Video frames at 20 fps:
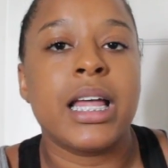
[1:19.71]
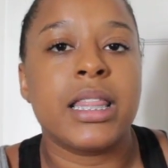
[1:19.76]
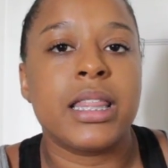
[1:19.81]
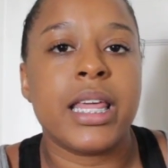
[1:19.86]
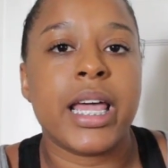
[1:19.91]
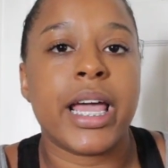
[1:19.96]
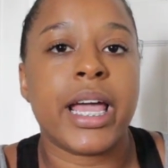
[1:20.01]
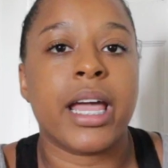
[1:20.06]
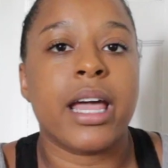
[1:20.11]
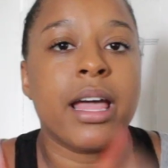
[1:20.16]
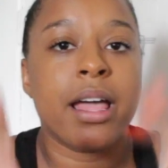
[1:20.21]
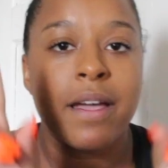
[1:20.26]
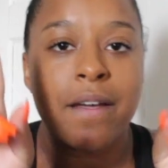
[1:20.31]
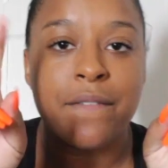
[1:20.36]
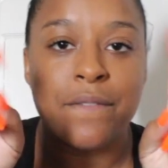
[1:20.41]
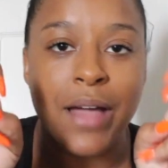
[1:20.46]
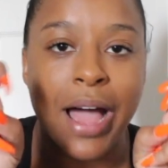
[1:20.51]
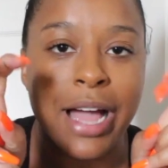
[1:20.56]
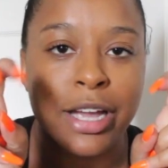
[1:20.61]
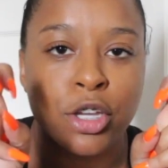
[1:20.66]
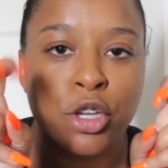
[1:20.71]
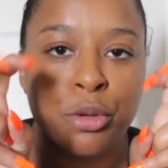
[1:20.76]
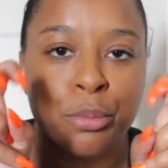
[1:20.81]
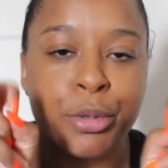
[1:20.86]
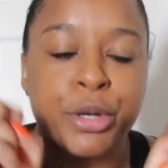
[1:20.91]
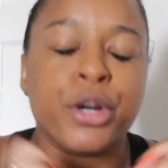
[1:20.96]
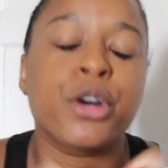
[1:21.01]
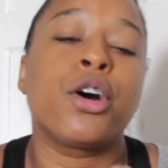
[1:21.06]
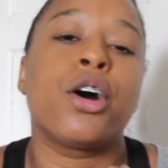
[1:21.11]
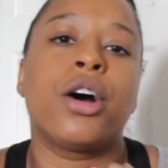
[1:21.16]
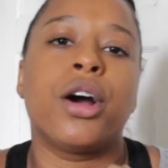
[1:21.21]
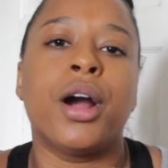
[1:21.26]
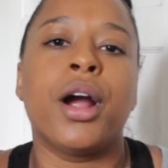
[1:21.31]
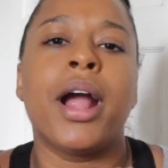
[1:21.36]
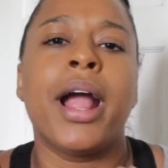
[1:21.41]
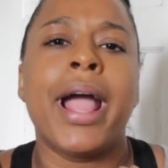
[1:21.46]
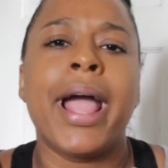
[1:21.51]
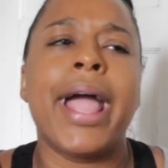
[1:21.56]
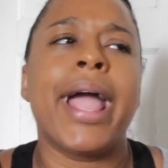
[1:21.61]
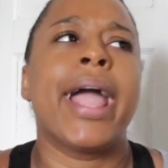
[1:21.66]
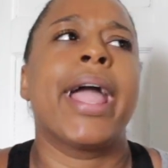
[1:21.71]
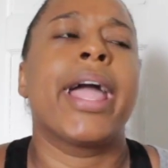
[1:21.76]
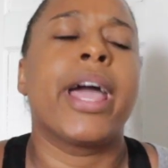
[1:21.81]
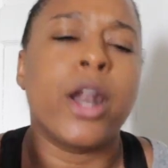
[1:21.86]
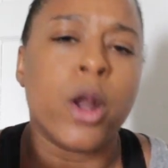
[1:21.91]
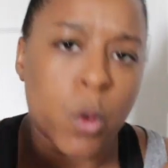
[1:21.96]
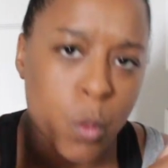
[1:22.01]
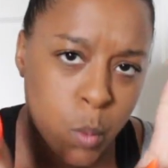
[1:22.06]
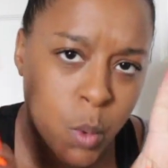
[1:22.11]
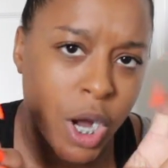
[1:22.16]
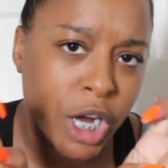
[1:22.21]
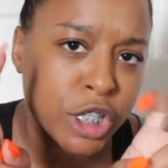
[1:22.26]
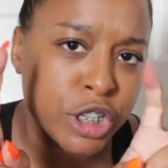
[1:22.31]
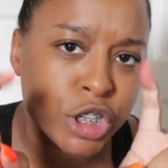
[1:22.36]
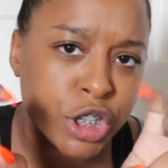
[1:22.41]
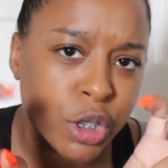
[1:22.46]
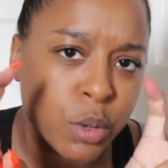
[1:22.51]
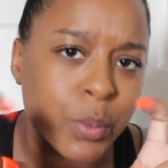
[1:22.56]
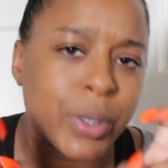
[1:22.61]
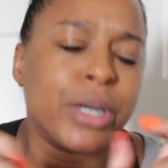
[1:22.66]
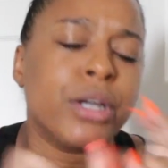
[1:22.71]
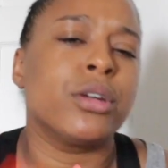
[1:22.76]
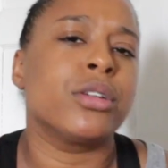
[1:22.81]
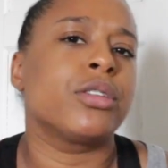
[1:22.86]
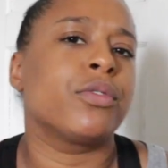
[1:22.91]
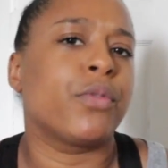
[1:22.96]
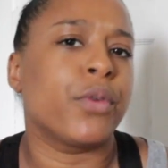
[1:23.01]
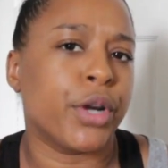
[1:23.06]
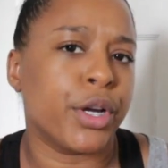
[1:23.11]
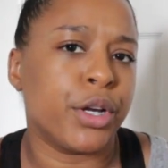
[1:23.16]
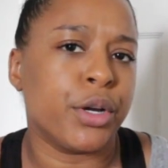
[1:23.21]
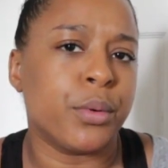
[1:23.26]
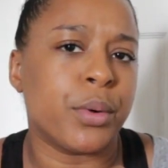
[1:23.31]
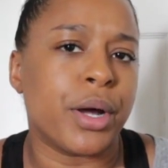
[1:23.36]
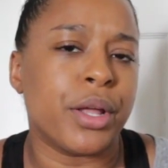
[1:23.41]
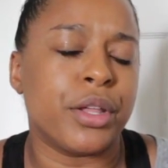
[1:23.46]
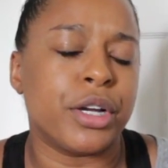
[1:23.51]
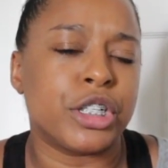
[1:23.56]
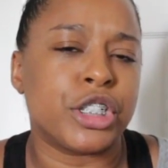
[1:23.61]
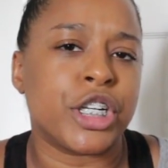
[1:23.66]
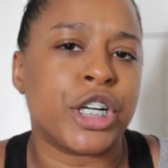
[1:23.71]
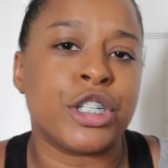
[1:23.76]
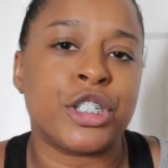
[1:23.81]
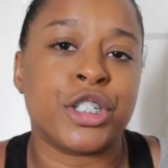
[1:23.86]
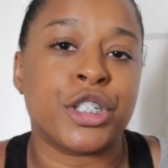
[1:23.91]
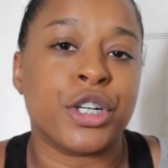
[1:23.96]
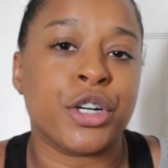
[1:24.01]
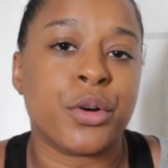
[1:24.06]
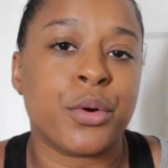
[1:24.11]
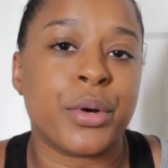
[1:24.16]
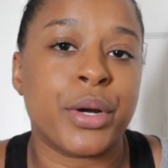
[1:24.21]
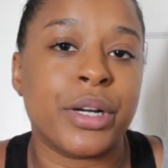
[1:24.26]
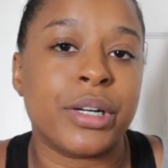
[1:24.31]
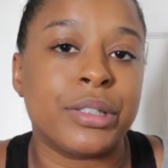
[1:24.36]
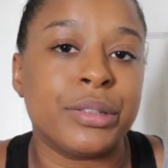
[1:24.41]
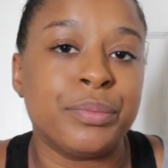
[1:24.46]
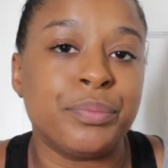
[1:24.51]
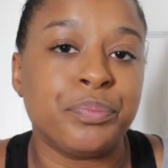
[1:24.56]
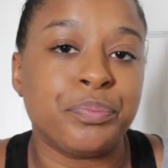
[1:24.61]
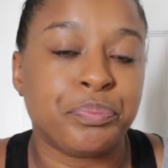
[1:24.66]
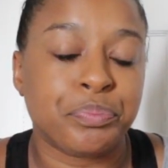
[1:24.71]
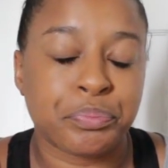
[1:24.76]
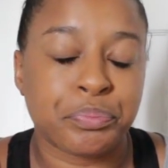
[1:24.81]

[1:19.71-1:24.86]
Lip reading: they vacuum your car and wash your windows for you while they're changing your oil.